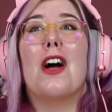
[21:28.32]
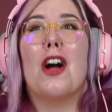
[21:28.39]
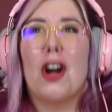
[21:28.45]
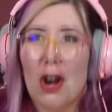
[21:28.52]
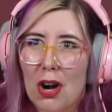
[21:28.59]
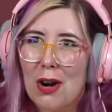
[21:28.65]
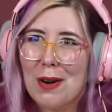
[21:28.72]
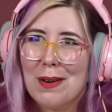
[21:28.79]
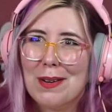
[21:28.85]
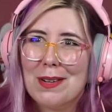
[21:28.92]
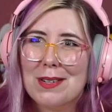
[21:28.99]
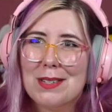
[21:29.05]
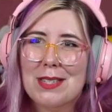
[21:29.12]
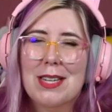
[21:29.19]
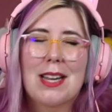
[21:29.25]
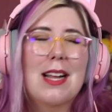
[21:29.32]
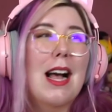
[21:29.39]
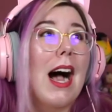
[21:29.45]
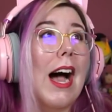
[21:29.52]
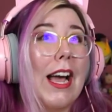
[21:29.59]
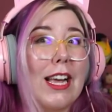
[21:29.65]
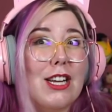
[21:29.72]
hurt.
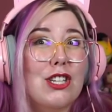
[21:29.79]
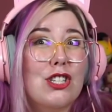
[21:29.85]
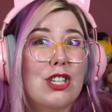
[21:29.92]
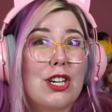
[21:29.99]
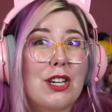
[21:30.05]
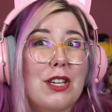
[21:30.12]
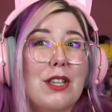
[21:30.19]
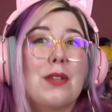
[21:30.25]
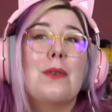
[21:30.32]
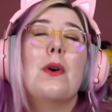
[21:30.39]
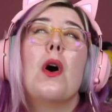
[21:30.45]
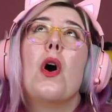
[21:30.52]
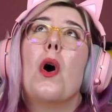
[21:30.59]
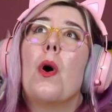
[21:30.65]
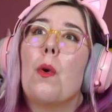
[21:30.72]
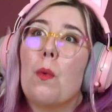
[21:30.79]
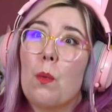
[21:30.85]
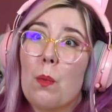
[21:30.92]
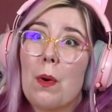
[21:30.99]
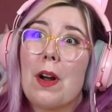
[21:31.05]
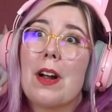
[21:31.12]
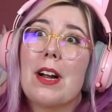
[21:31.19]
I assure you,
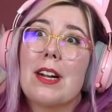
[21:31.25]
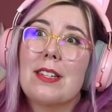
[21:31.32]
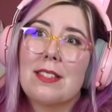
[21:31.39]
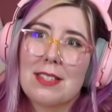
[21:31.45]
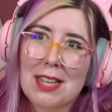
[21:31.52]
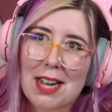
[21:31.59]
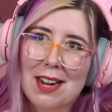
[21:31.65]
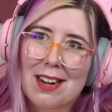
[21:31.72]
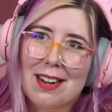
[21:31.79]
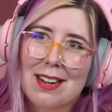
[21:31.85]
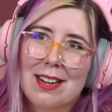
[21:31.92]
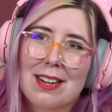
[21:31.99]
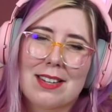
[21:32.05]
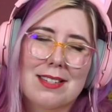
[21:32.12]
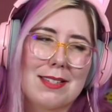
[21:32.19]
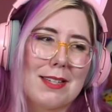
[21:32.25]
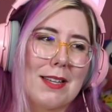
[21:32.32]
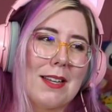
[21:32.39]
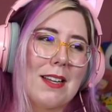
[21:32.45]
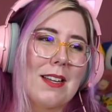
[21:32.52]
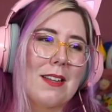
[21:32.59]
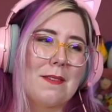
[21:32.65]
words hurt.
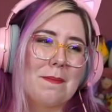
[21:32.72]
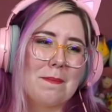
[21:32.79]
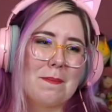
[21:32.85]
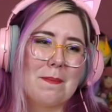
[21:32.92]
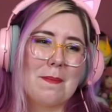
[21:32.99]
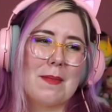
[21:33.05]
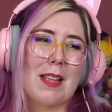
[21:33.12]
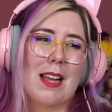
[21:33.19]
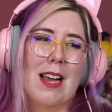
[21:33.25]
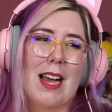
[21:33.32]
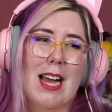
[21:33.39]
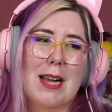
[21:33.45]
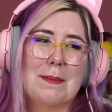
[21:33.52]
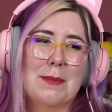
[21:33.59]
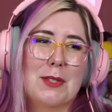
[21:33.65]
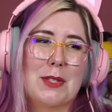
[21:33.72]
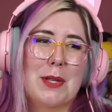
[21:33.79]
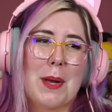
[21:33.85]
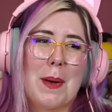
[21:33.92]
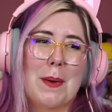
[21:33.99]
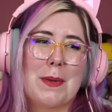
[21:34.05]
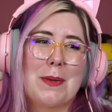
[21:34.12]

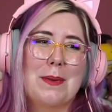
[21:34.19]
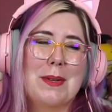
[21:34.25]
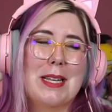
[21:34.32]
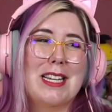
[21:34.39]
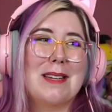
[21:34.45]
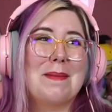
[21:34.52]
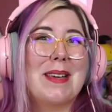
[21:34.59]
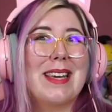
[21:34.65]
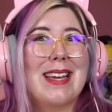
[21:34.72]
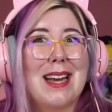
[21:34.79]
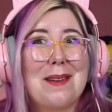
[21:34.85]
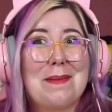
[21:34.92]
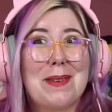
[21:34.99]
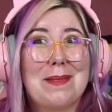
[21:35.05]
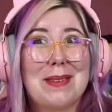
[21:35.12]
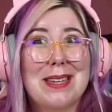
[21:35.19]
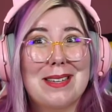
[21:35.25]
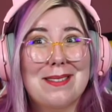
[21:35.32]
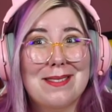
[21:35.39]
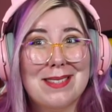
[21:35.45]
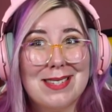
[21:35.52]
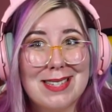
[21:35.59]
So you need to be careful what
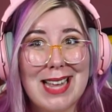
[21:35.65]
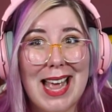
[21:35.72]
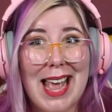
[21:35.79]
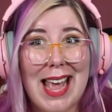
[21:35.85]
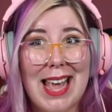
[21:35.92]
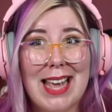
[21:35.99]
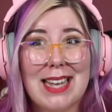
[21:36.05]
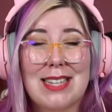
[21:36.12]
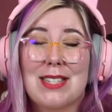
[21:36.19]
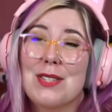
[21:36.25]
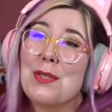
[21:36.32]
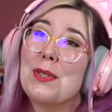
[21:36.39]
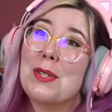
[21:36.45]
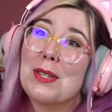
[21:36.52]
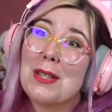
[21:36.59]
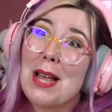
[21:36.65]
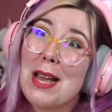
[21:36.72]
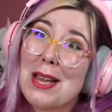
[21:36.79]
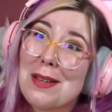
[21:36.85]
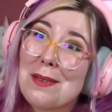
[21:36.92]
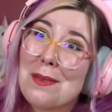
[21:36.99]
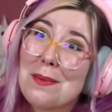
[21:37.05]
you say to your
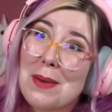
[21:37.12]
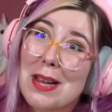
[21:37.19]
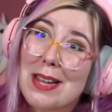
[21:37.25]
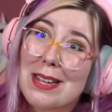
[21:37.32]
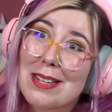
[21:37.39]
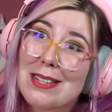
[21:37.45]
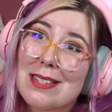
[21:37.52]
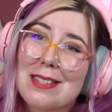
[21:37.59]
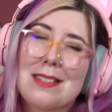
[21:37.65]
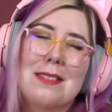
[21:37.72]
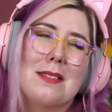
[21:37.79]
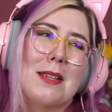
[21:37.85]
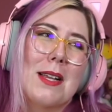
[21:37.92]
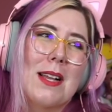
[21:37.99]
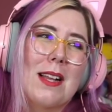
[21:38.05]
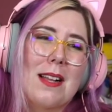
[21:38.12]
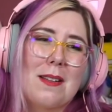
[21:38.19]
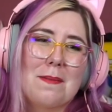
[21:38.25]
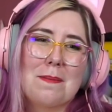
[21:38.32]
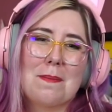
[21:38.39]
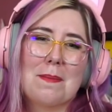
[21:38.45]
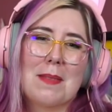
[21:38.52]
young ones,
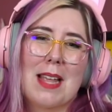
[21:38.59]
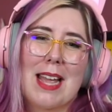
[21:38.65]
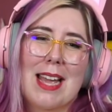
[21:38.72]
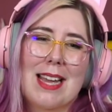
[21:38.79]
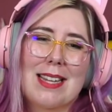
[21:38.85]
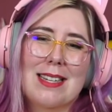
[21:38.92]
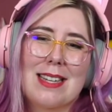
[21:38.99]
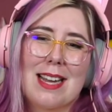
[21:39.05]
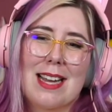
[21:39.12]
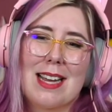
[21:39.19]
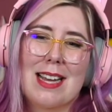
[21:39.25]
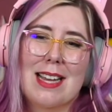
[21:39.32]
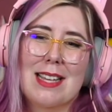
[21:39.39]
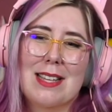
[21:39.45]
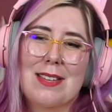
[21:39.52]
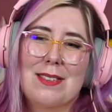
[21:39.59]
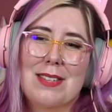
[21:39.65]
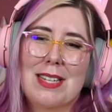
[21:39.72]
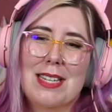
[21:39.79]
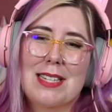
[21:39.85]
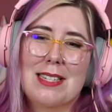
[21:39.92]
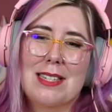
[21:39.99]
and, you
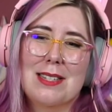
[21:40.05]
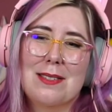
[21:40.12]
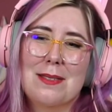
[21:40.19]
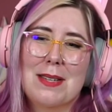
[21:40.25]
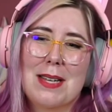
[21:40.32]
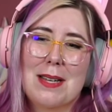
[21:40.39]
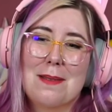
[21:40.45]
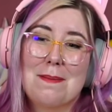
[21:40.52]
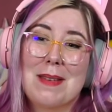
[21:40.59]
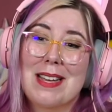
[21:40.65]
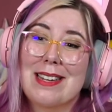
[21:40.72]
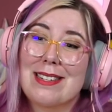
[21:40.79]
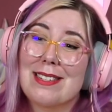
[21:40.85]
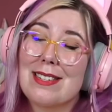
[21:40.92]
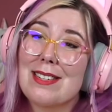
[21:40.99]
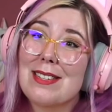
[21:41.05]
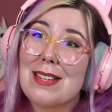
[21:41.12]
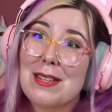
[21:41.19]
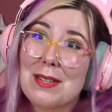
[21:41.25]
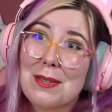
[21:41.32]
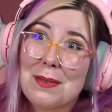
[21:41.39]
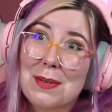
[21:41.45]
need to, make sure
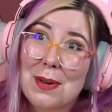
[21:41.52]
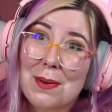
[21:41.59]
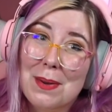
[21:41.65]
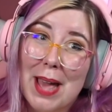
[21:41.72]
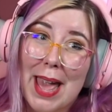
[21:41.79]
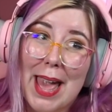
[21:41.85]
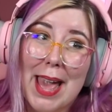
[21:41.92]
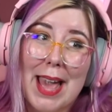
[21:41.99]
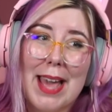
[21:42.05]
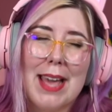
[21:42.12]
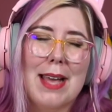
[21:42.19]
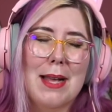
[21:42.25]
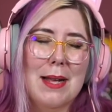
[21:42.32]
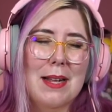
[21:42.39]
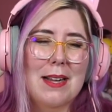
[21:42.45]
they're doing okay.